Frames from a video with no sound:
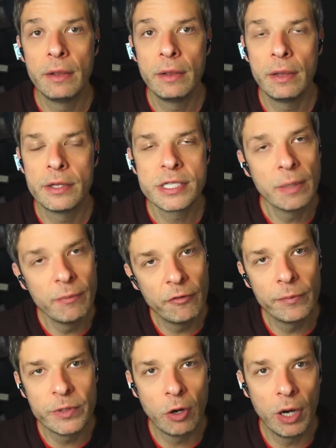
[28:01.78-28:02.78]
some of
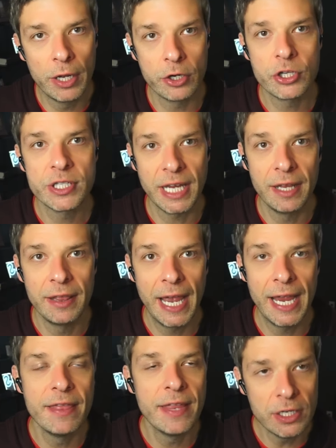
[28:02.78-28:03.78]
them don't understand
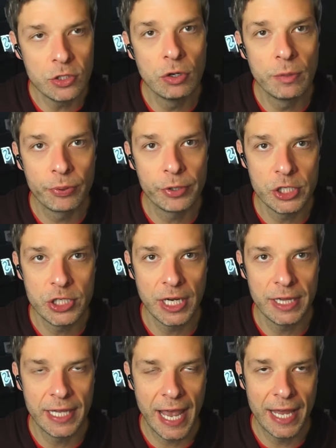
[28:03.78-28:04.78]
that, and they do
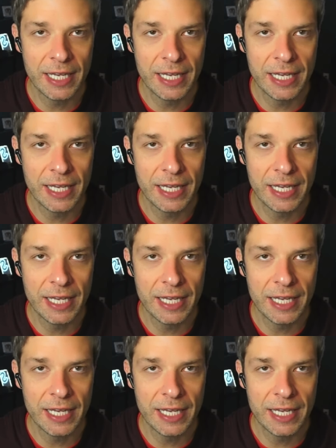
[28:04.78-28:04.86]
appreciate that.